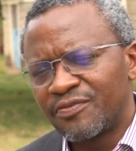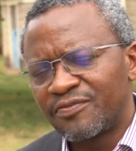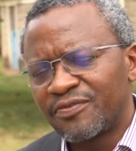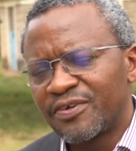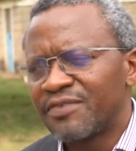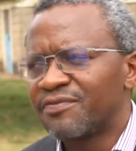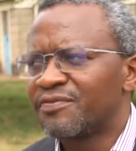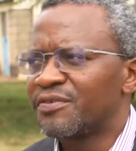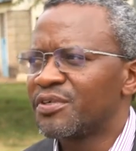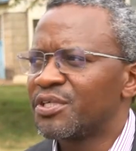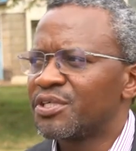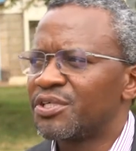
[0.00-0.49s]
of
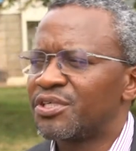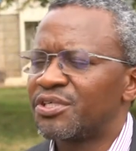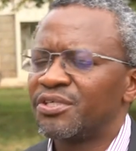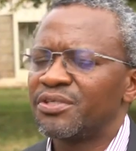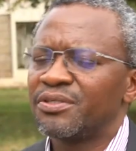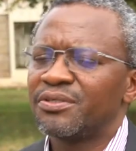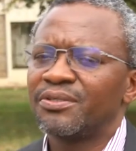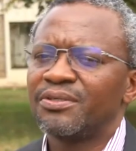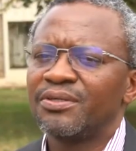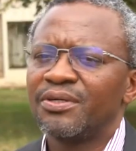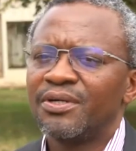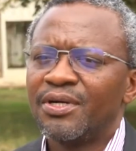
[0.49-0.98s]

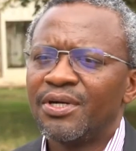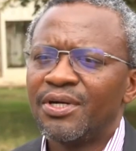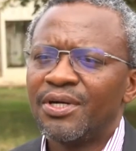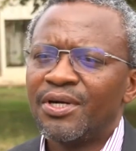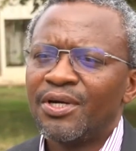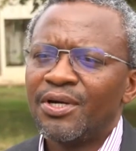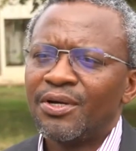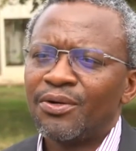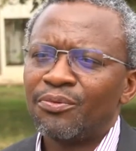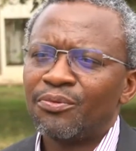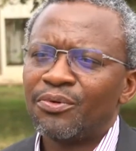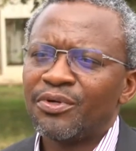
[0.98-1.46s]
AfriGeo,
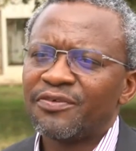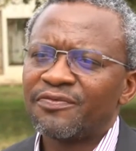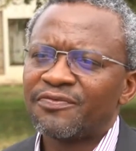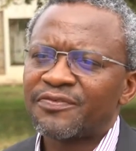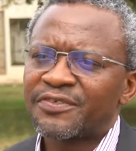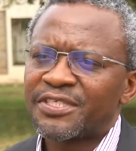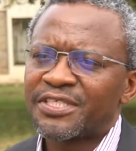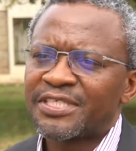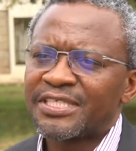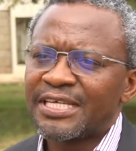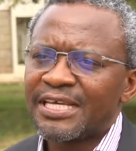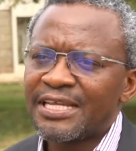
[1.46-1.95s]
we've
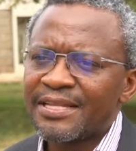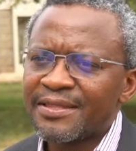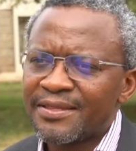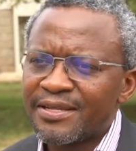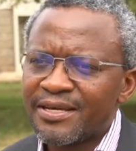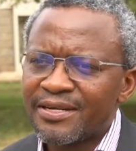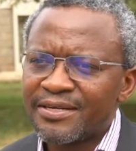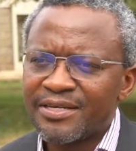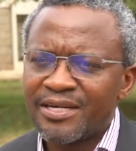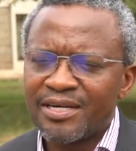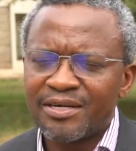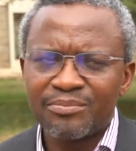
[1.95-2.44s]
seen
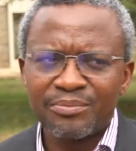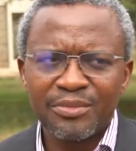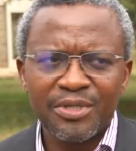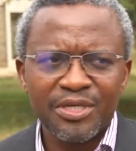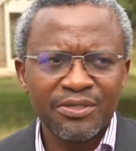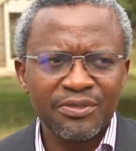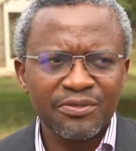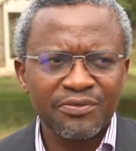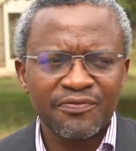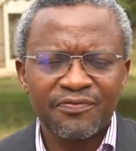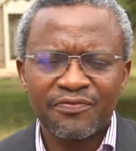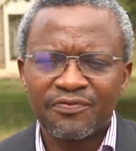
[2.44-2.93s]
the
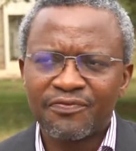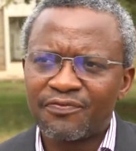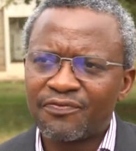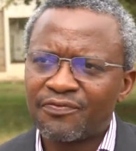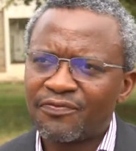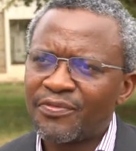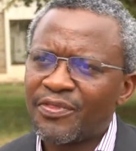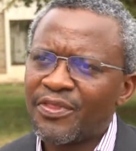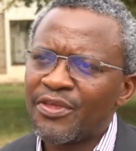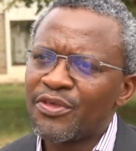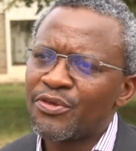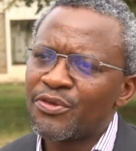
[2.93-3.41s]
number
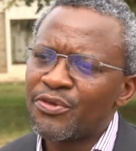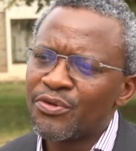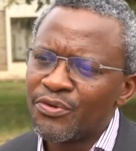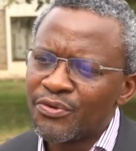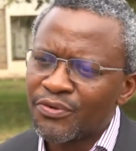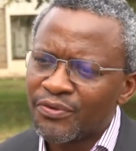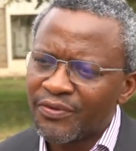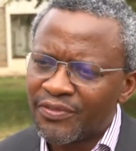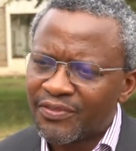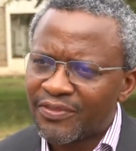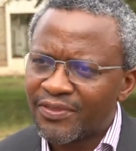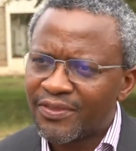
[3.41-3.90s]
of the
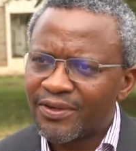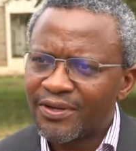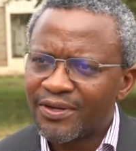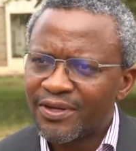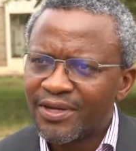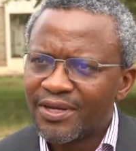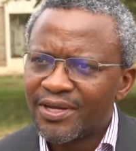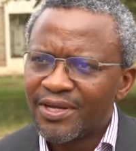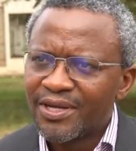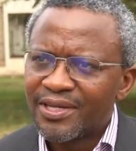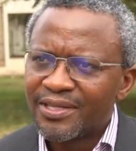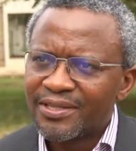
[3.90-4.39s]
youth
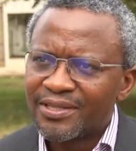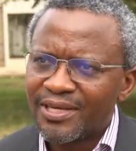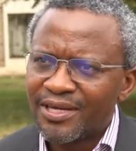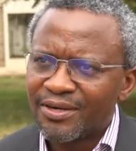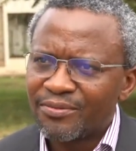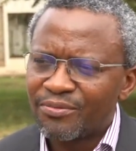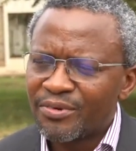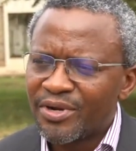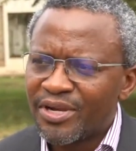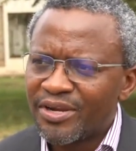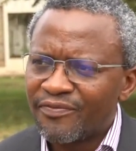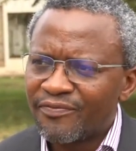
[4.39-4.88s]

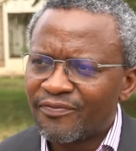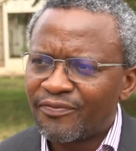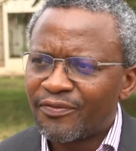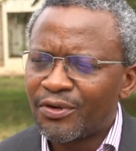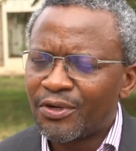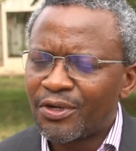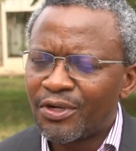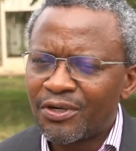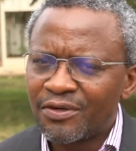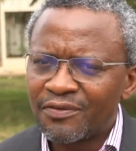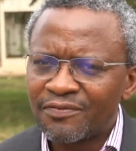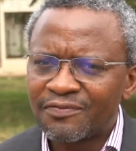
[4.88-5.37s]
that were
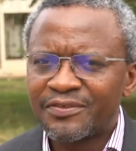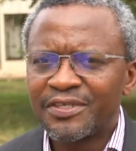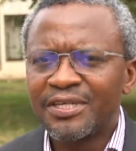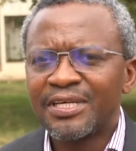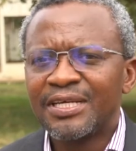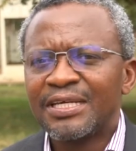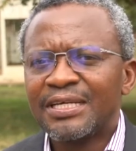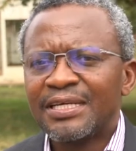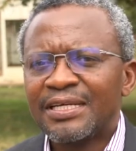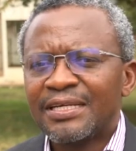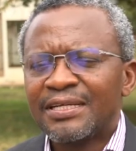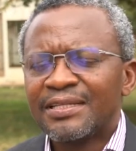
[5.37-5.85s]
involved,
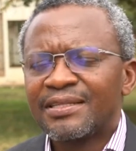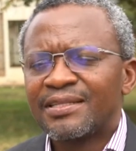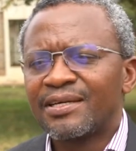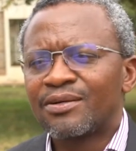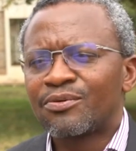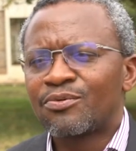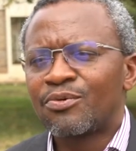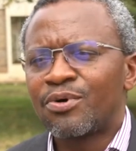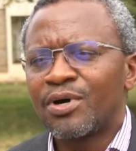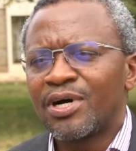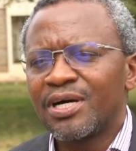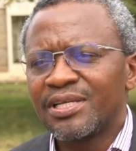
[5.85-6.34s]

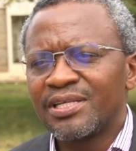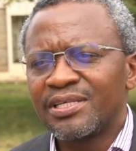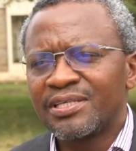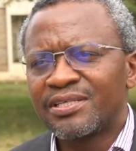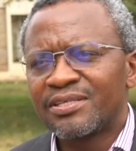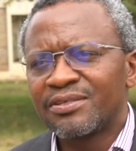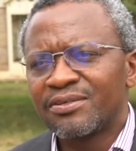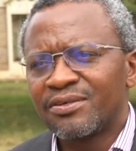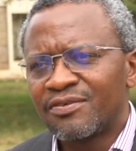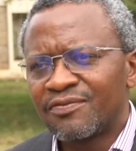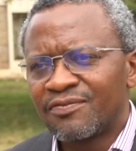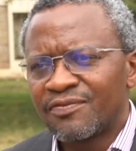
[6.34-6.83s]
the
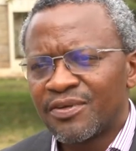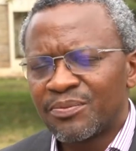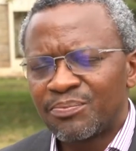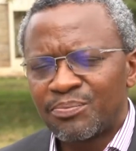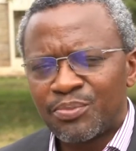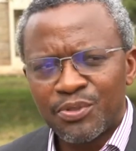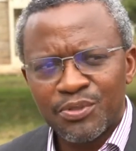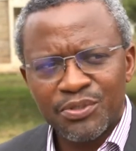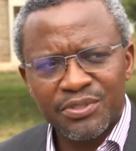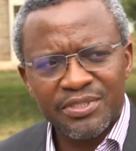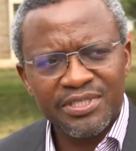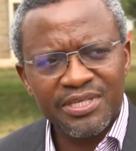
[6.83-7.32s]
quality of the
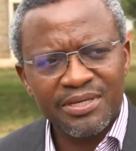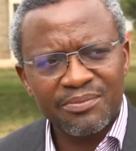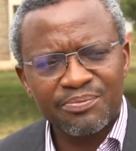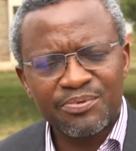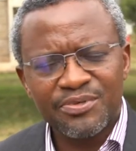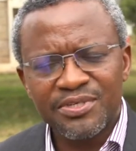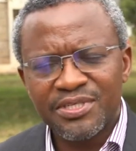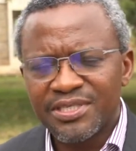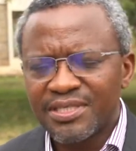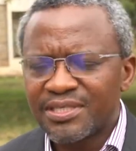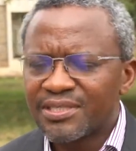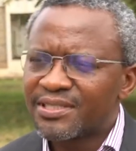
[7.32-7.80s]
poster
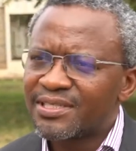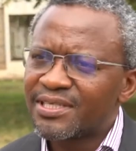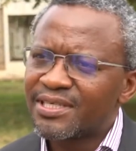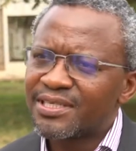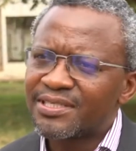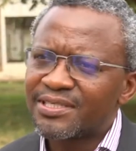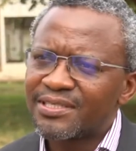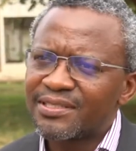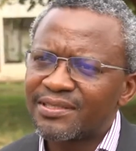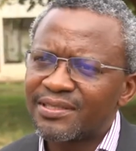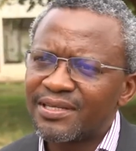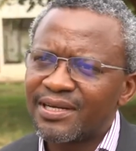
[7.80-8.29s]

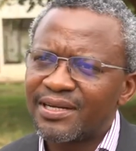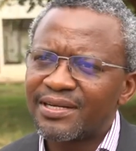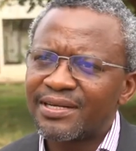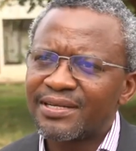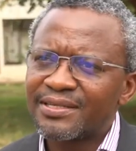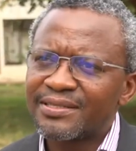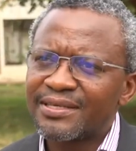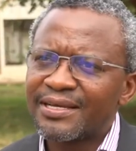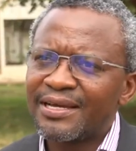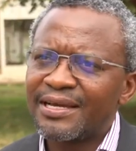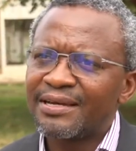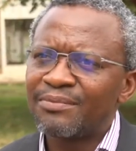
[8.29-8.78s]
presentation that
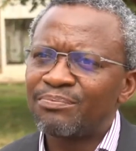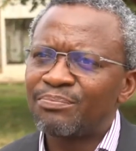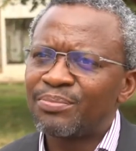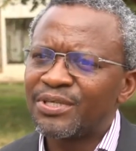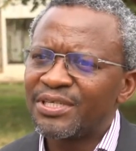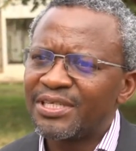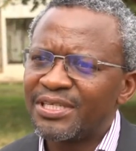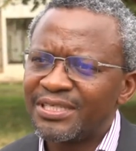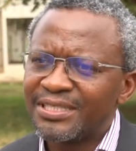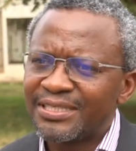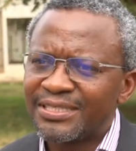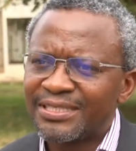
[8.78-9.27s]
has
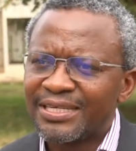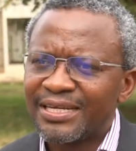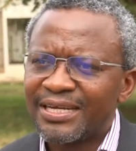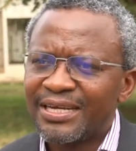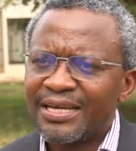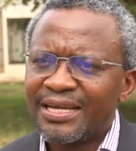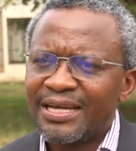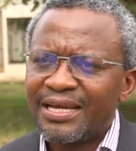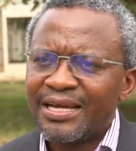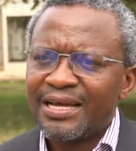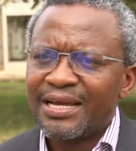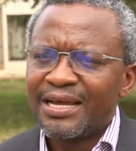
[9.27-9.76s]
happened,
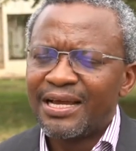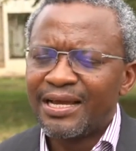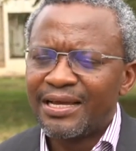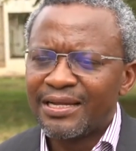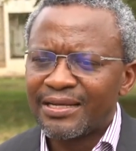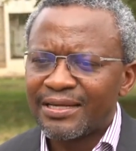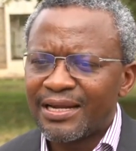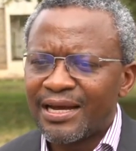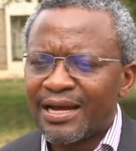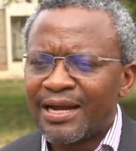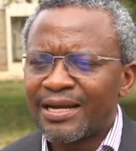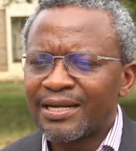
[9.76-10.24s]

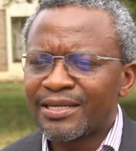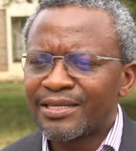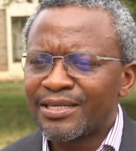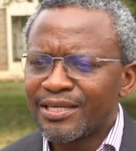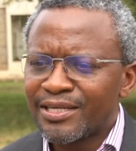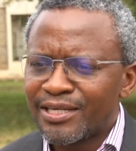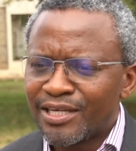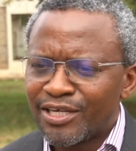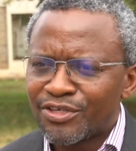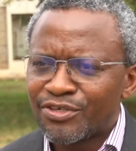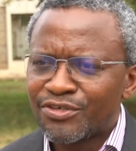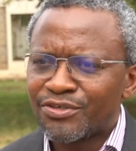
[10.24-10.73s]
and I
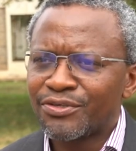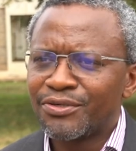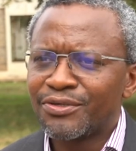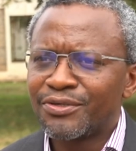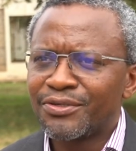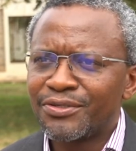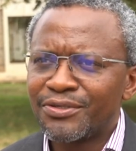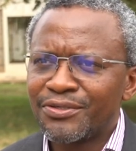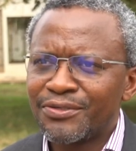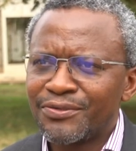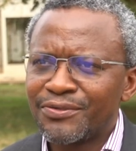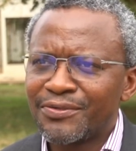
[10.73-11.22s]
can
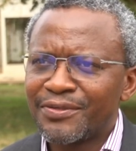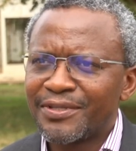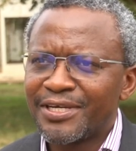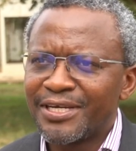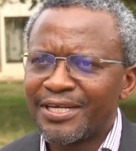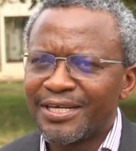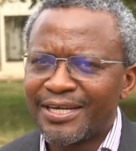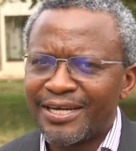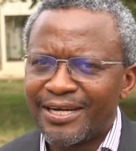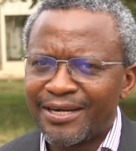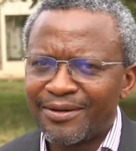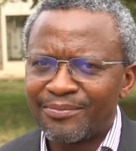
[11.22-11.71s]
assure you
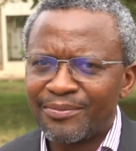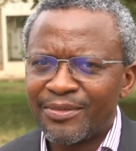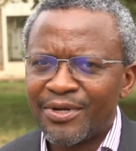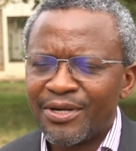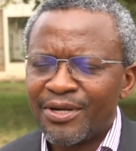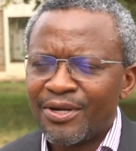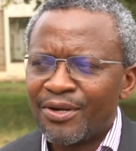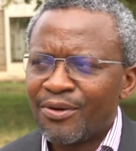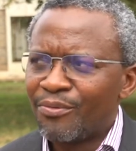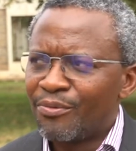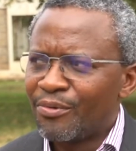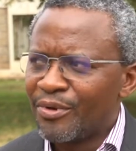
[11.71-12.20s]
that
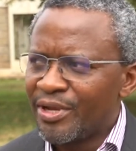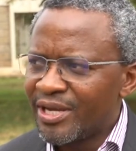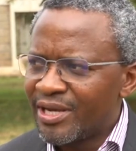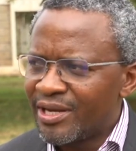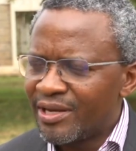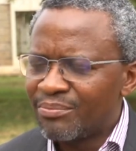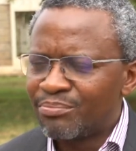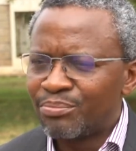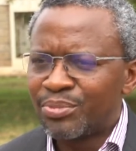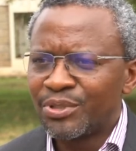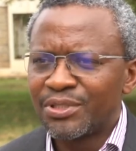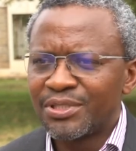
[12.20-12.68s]
we
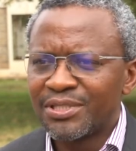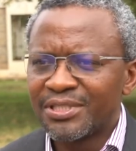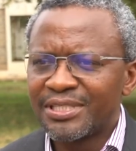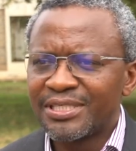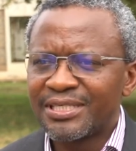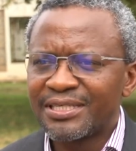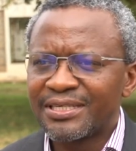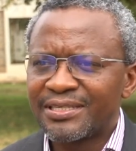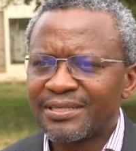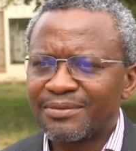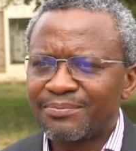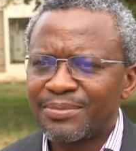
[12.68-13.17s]
are
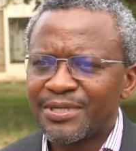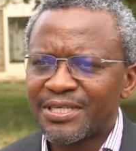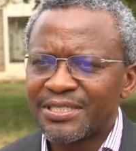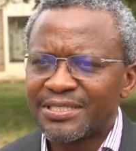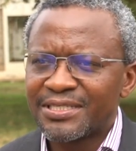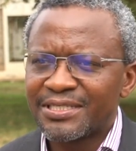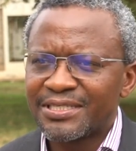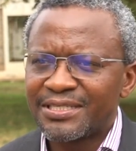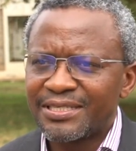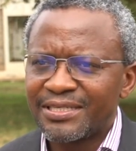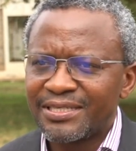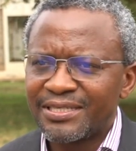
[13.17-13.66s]
building
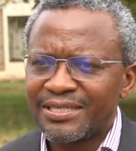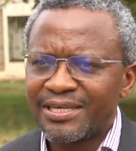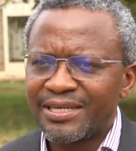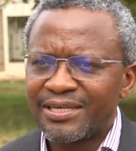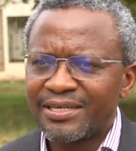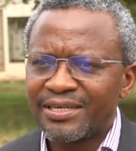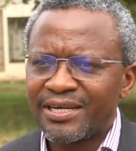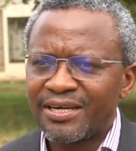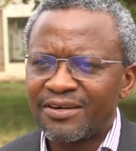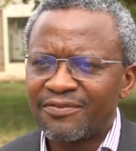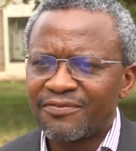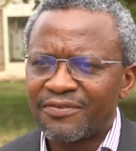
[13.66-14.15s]
capacity here
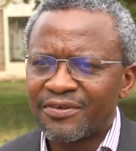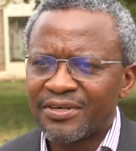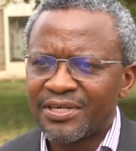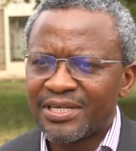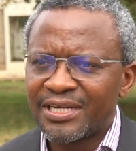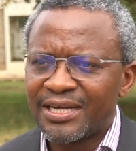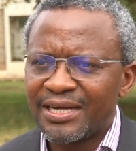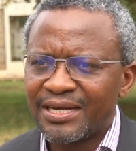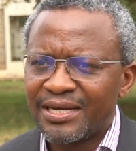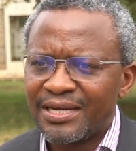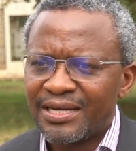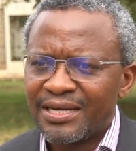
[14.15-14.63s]
in
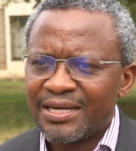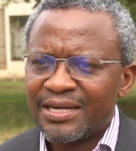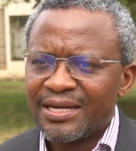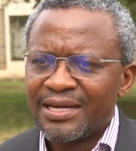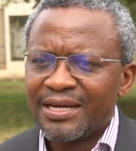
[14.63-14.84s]
Africa.